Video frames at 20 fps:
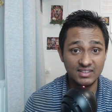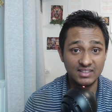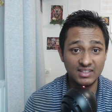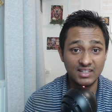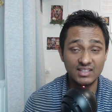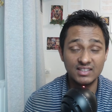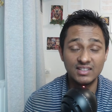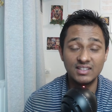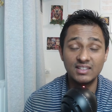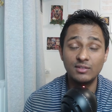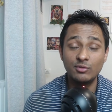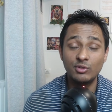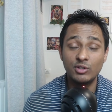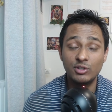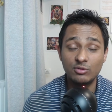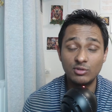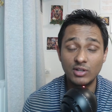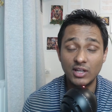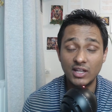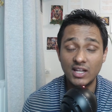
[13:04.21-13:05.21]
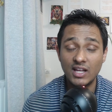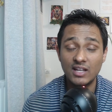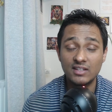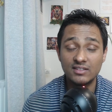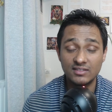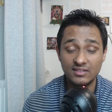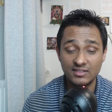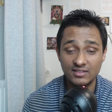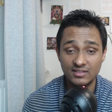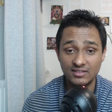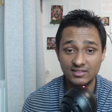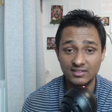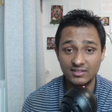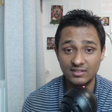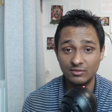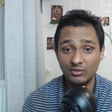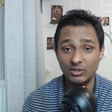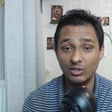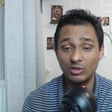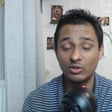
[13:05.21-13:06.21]
And then they went to Kailash,
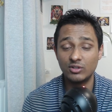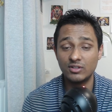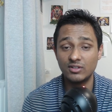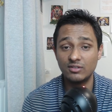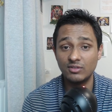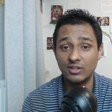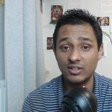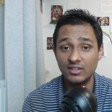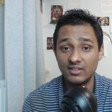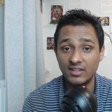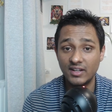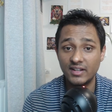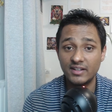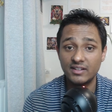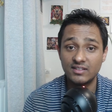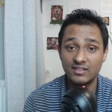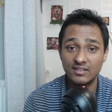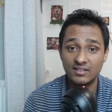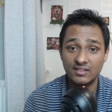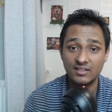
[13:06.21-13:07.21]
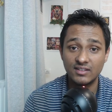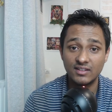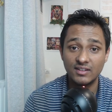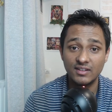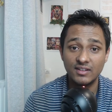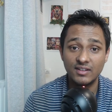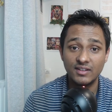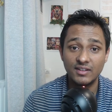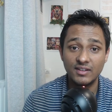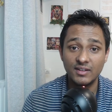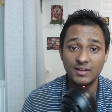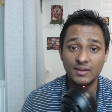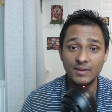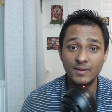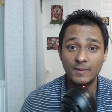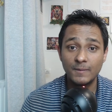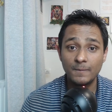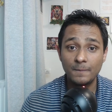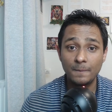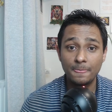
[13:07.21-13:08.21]
where Lord Shiva resides.
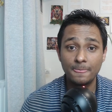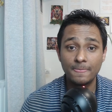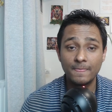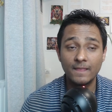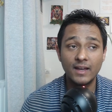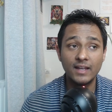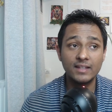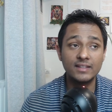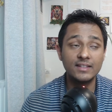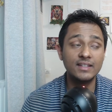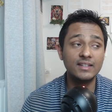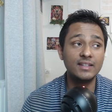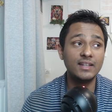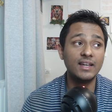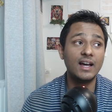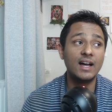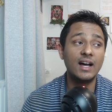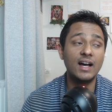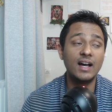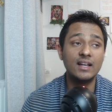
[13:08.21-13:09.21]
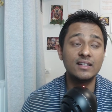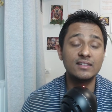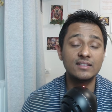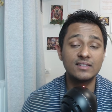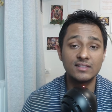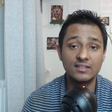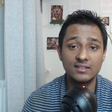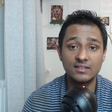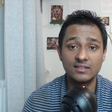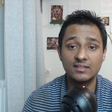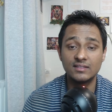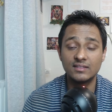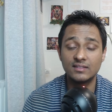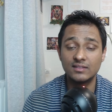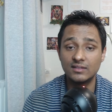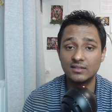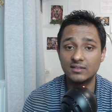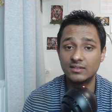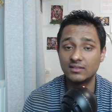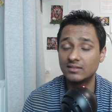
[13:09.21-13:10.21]
And then they asked
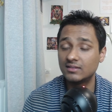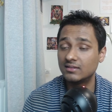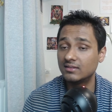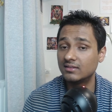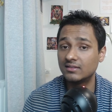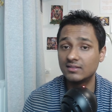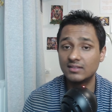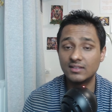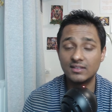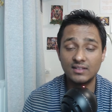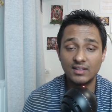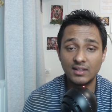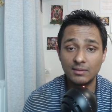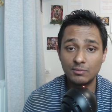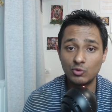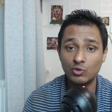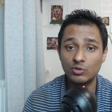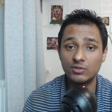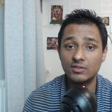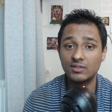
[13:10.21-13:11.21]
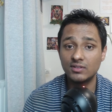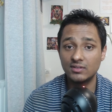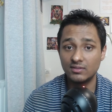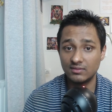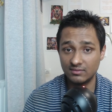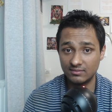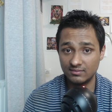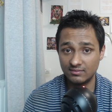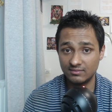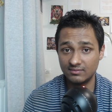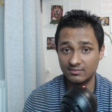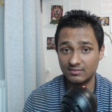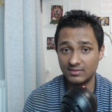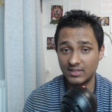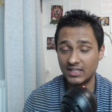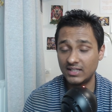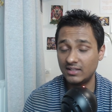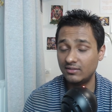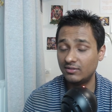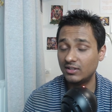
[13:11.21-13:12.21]
the same question.
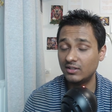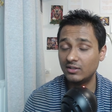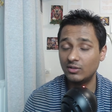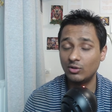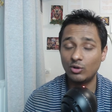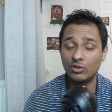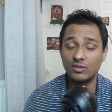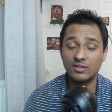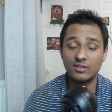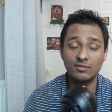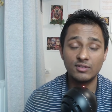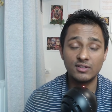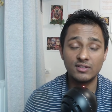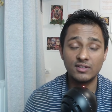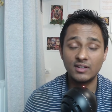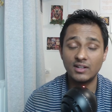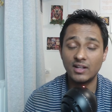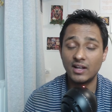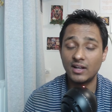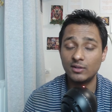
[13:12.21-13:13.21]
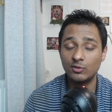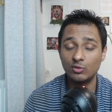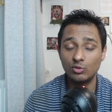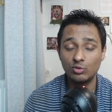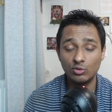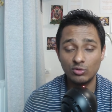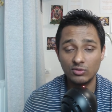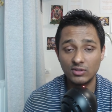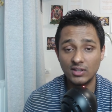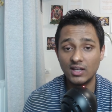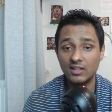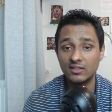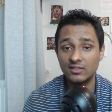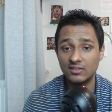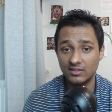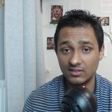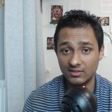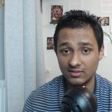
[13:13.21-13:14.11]
And even Lord Shiva said, I don't know the answer.